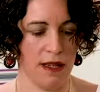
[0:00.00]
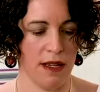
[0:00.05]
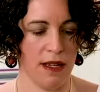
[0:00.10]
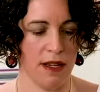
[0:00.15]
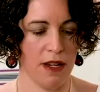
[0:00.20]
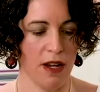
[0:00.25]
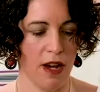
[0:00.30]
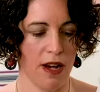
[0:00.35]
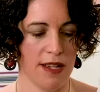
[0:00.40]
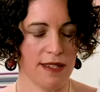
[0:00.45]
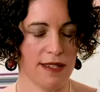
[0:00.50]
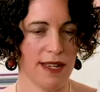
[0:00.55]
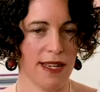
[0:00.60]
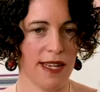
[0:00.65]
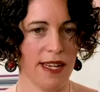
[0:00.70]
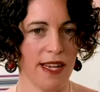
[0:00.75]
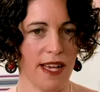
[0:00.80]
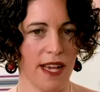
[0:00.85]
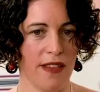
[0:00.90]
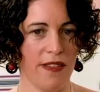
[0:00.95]

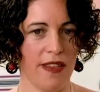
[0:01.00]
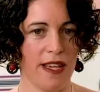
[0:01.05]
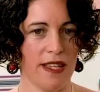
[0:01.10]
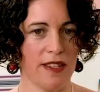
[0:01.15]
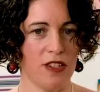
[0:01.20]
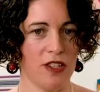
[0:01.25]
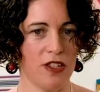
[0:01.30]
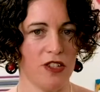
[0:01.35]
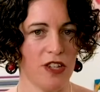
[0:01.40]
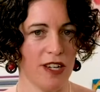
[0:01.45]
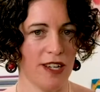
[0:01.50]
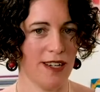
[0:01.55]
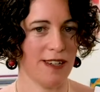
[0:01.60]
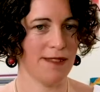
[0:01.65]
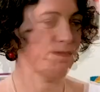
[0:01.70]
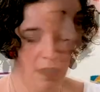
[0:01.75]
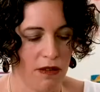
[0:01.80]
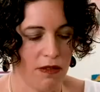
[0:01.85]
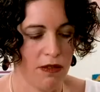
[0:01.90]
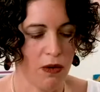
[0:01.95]
nicely, and there's your jar.
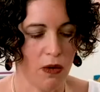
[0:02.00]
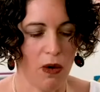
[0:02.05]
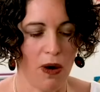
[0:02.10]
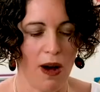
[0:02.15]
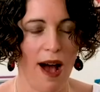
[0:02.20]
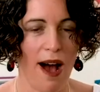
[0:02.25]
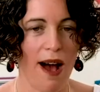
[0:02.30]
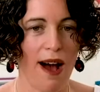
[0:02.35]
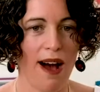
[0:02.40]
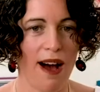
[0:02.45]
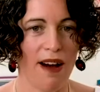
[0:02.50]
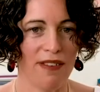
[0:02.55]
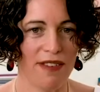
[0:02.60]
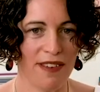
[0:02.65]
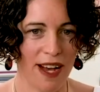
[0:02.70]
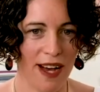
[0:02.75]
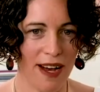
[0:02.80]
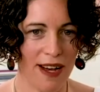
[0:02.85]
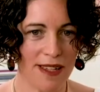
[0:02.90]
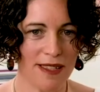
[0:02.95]
For half
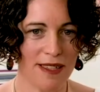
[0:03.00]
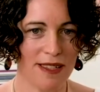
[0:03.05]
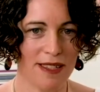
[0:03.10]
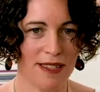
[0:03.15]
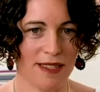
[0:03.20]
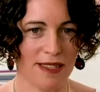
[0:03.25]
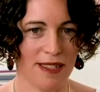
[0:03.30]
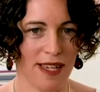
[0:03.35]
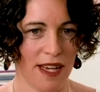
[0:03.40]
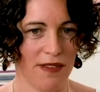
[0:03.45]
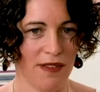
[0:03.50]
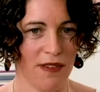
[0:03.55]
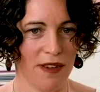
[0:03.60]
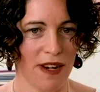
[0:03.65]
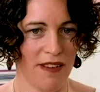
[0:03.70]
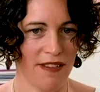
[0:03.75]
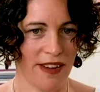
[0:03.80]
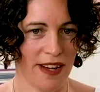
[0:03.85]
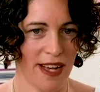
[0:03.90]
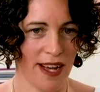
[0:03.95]
cuts, say for an
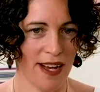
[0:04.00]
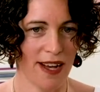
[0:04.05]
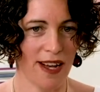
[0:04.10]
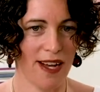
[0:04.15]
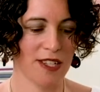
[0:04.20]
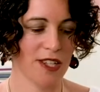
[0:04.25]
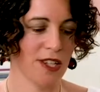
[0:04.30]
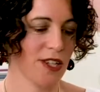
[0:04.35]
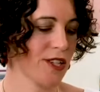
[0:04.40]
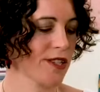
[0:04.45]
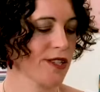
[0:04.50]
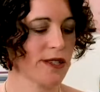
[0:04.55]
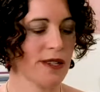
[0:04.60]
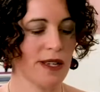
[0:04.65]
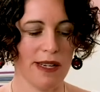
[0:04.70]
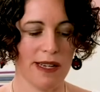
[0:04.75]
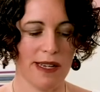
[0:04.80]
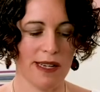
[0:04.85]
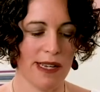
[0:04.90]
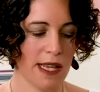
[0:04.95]
avocado,
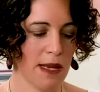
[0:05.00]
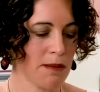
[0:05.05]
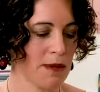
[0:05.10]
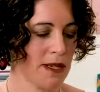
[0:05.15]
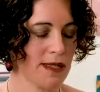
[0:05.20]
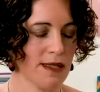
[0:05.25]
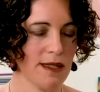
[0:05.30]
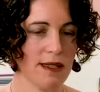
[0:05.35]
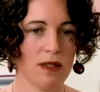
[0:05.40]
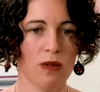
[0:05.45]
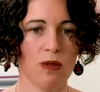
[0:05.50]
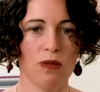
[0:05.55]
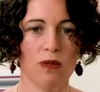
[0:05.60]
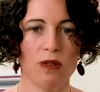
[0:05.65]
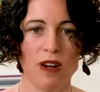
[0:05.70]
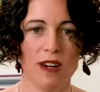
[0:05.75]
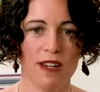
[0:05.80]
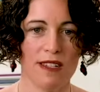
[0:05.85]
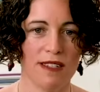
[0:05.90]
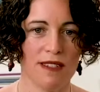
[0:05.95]
lemons, all
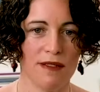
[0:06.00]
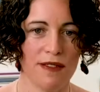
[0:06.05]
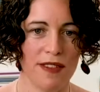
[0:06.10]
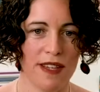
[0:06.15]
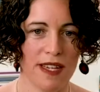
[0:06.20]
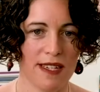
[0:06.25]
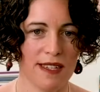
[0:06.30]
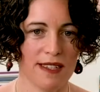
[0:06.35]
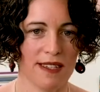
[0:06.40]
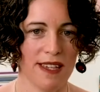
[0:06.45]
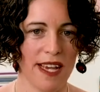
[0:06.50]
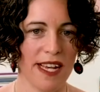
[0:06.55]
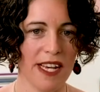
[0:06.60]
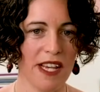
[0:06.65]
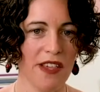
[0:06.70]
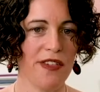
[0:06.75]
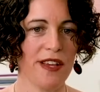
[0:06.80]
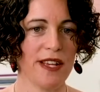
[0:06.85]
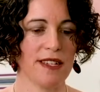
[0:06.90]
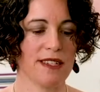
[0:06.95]
kinds of things,
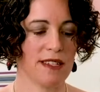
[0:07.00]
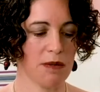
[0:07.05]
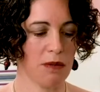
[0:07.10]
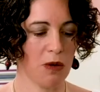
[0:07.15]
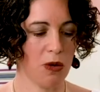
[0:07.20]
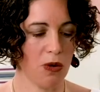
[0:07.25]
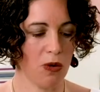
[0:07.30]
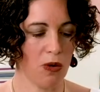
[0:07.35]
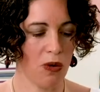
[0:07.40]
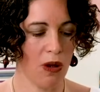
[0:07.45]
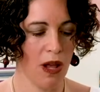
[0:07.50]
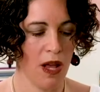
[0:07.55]
anything small,